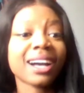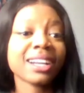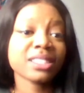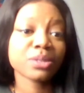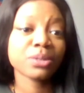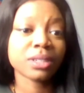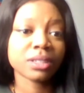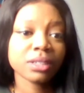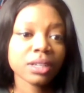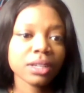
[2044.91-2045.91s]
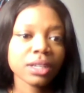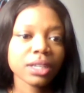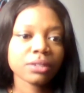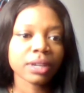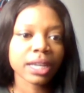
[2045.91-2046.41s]
high school,
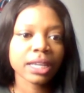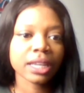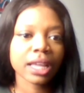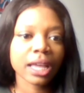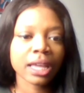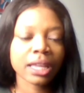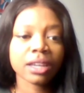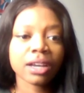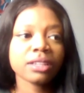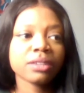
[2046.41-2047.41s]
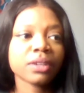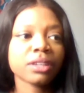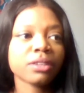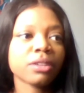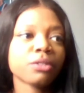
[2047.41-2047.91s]
right? And not
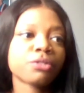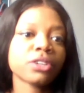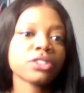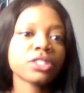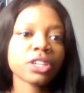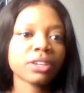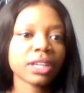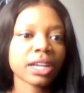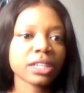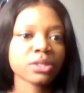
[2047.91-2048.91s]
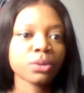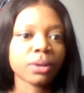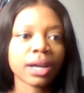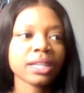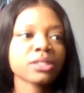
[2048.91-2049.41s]
even first year in high
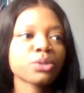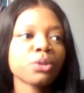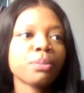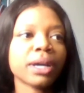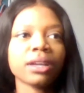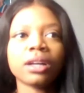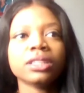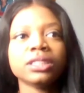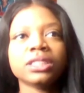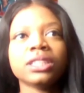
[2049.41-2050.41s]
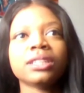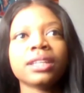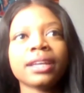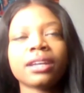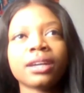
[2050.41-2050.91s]
school biology,
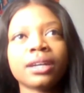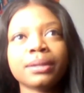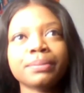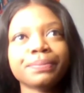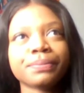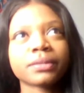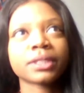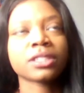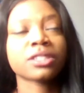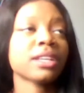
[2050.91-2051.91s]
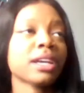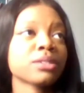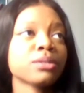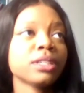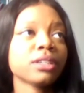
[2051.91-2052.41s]
like because high
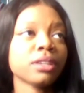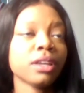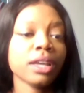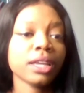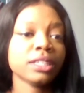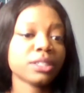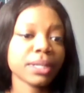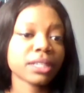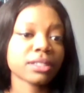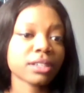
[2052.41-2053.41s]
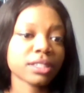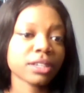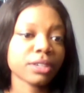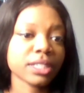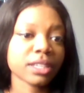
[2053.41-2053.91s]
school in Jamaica starts
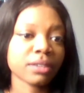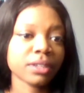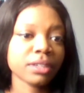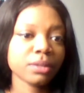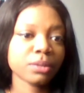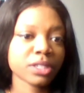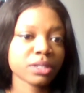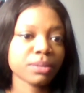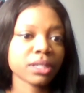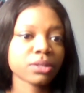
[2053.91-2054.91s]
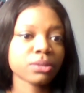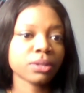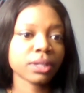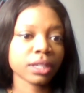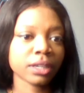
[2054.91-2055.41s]
at grade 7, which is middle
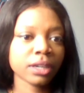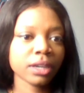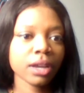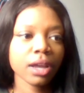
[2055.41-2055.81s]
school here.